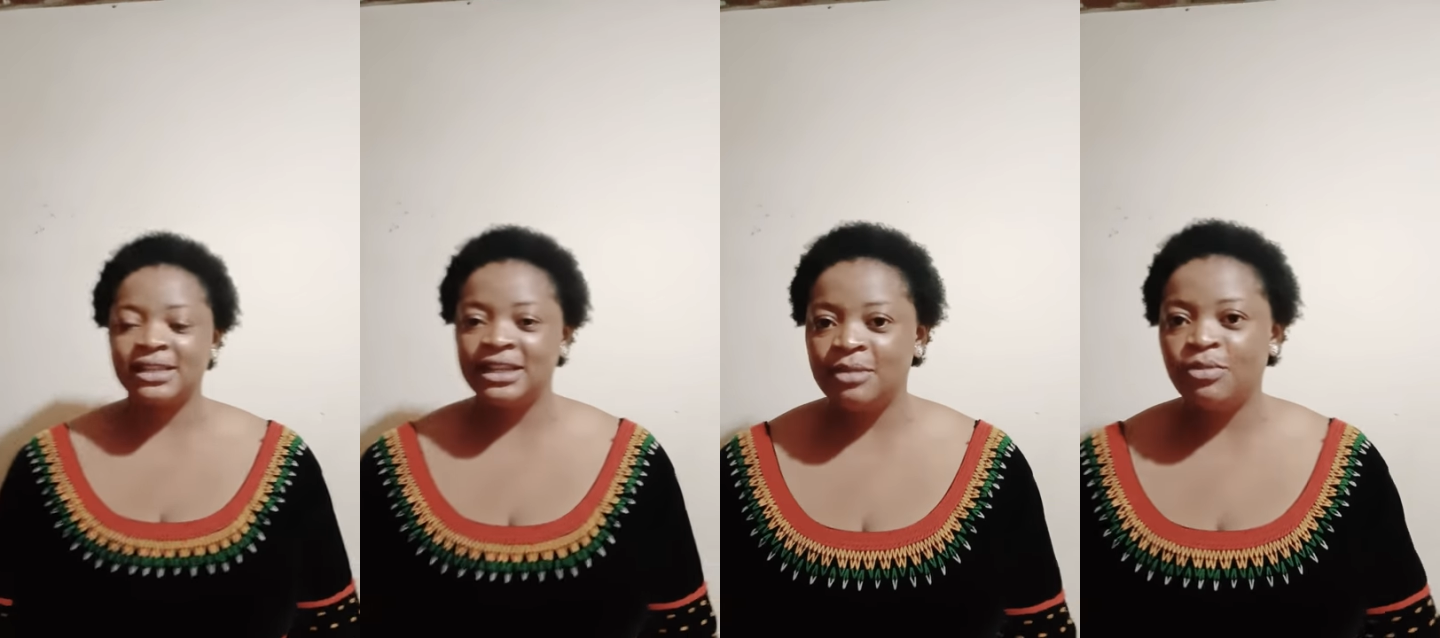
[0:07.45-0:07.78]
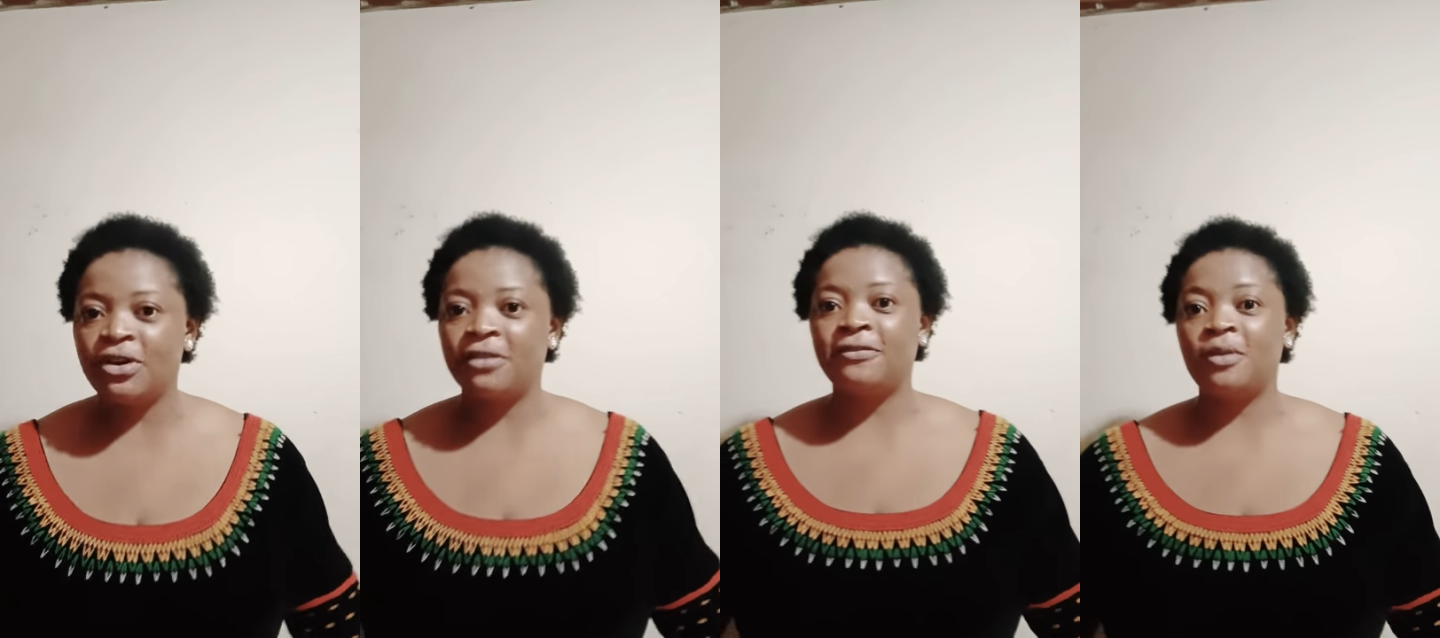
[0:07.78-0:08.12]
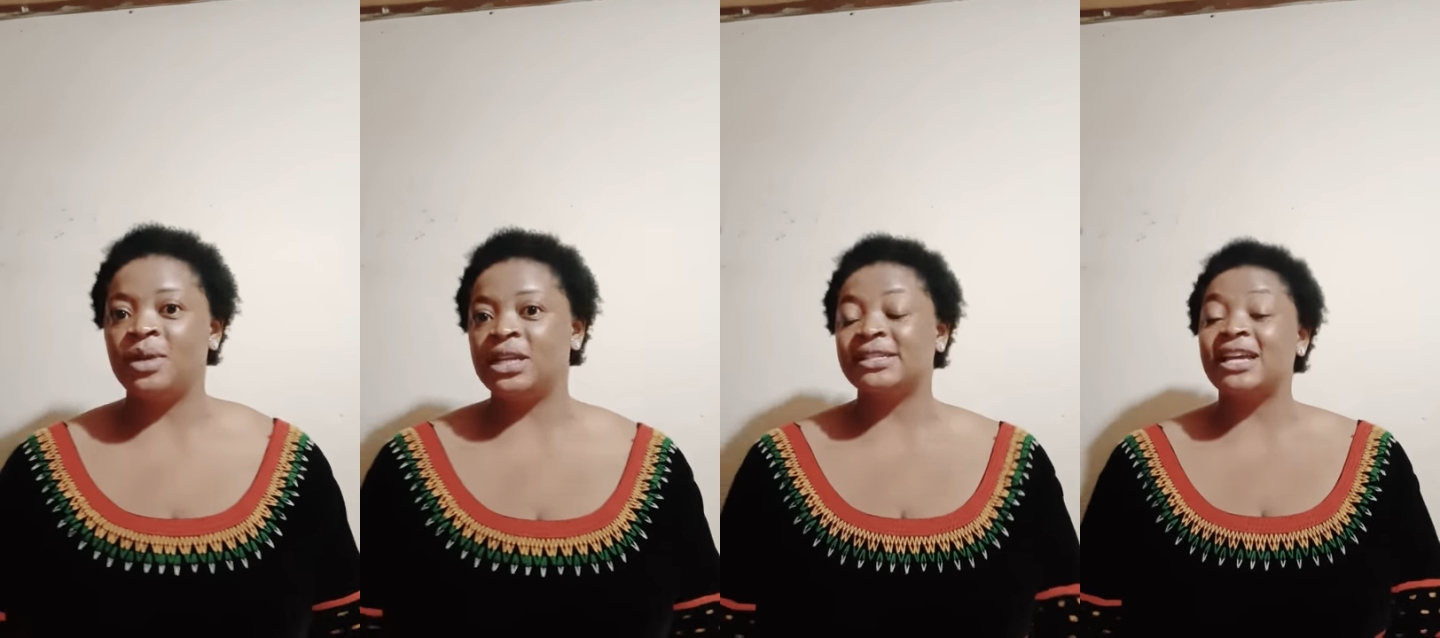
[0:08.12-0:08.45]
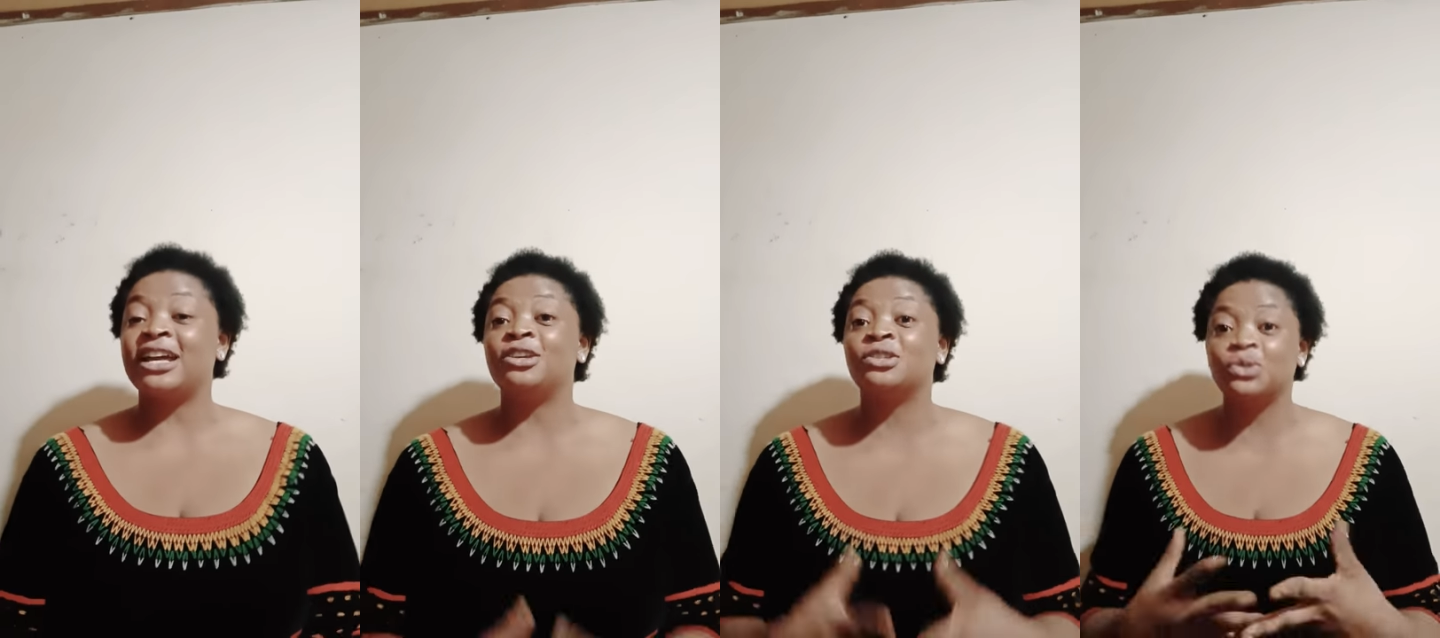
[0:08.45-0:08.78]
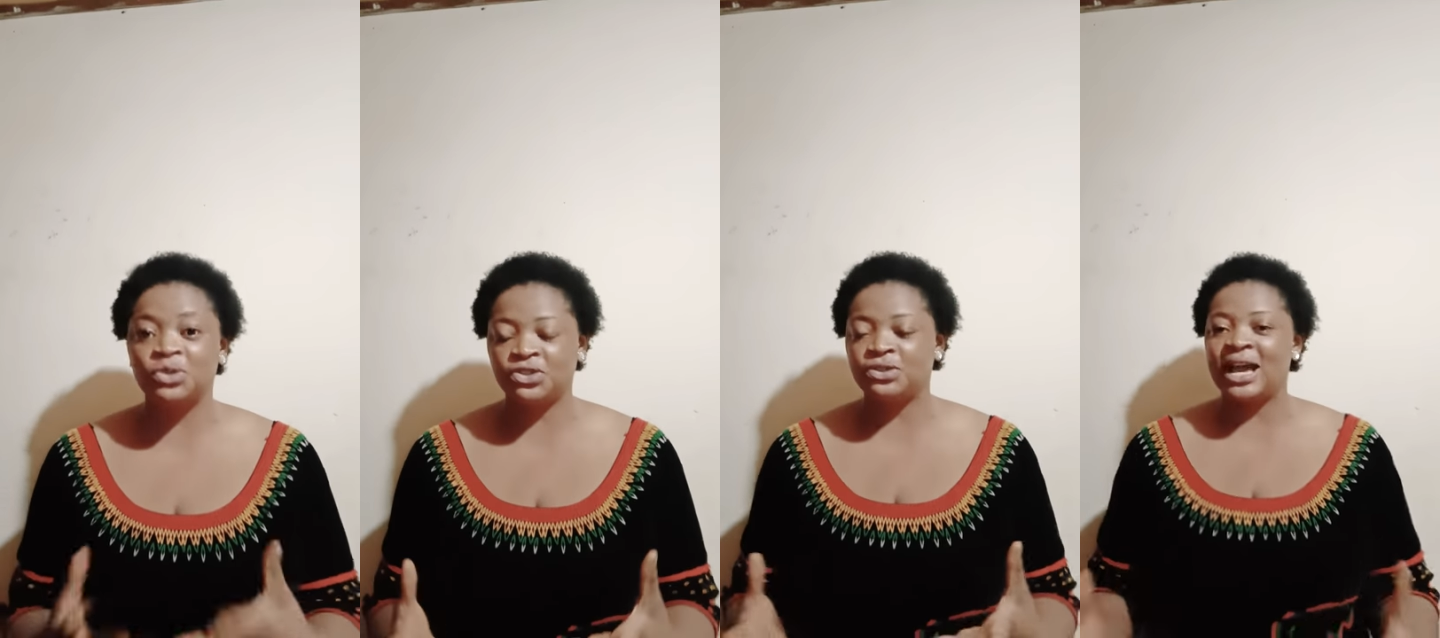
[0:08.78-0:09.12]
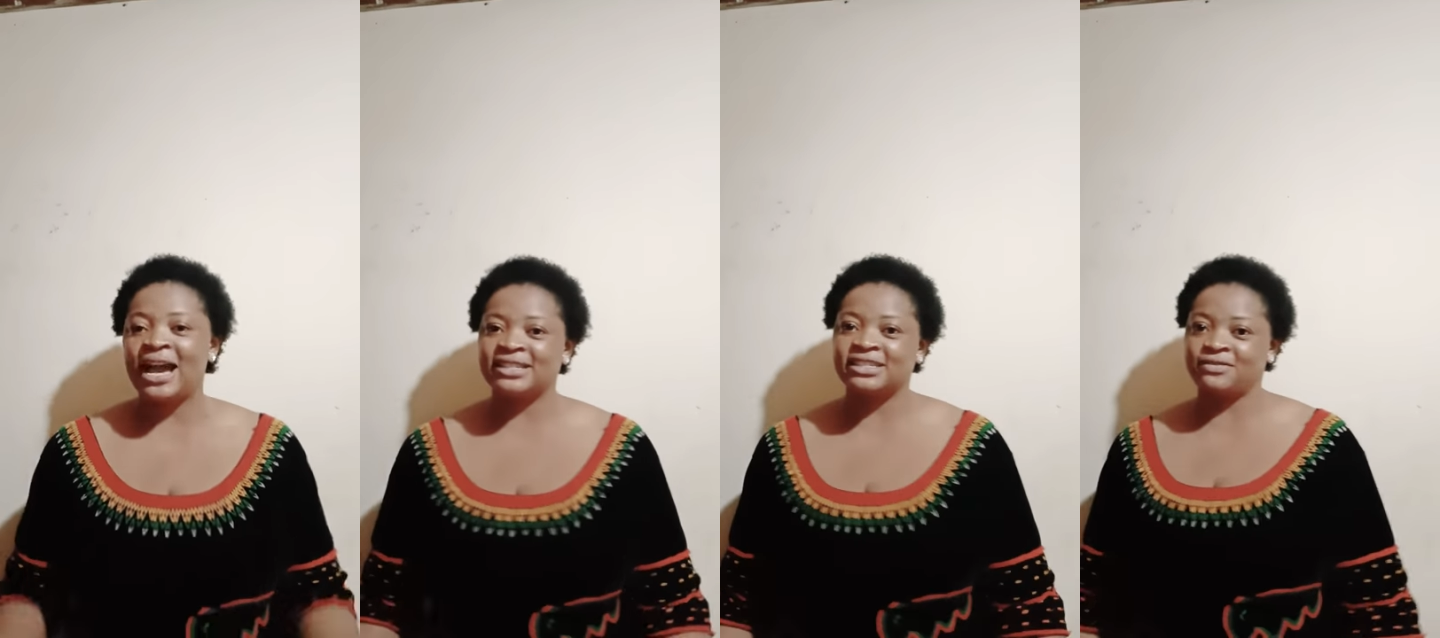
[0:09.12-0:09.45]
a liberal feminist and a social
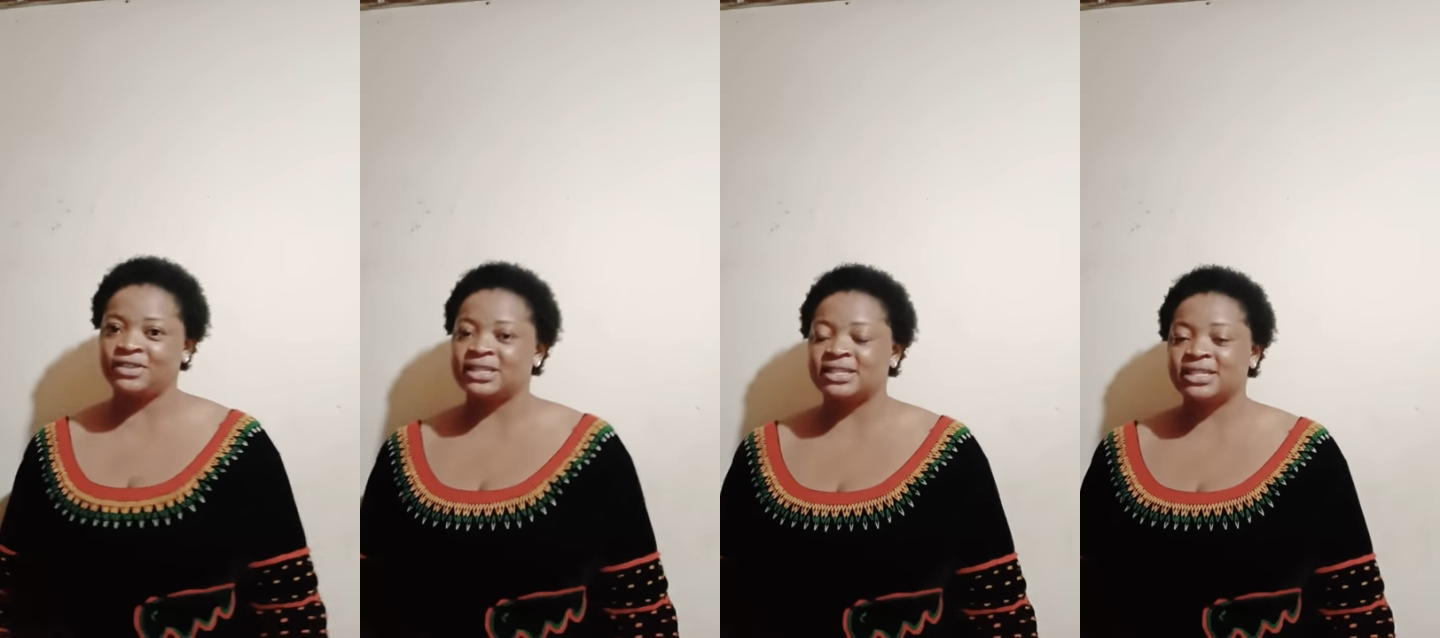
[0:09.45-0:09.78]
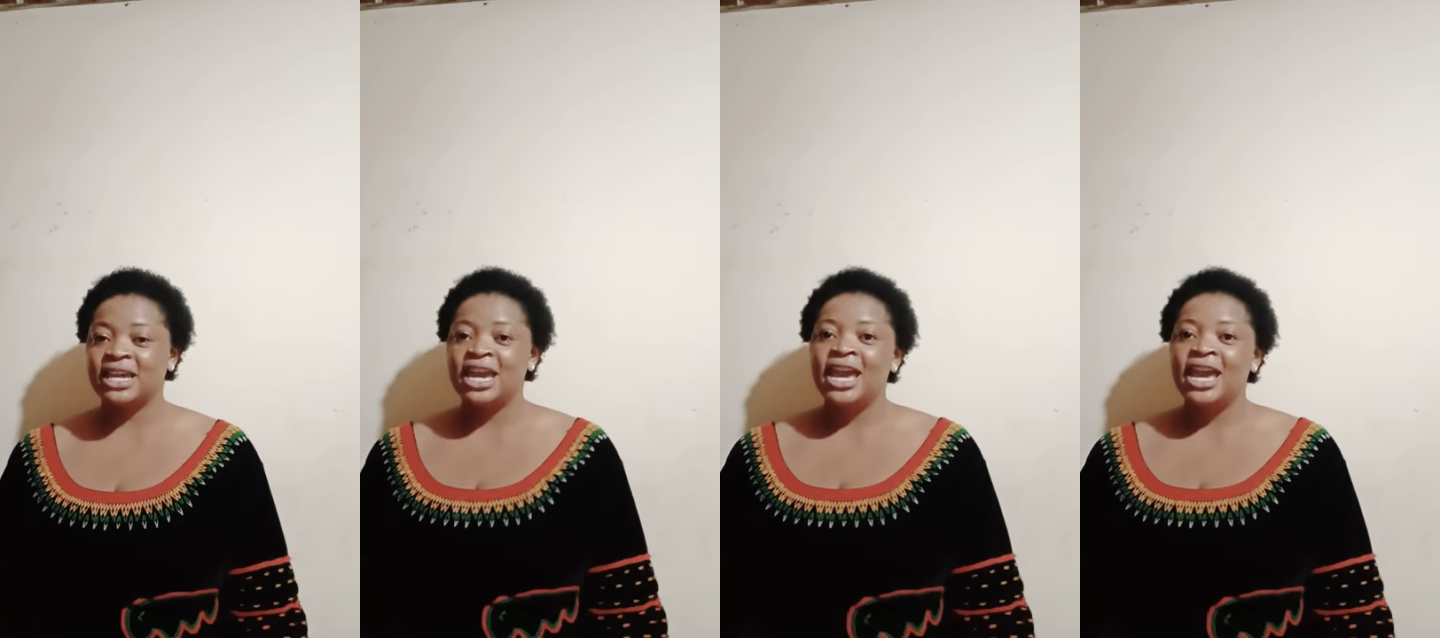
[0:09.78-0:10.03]
activist.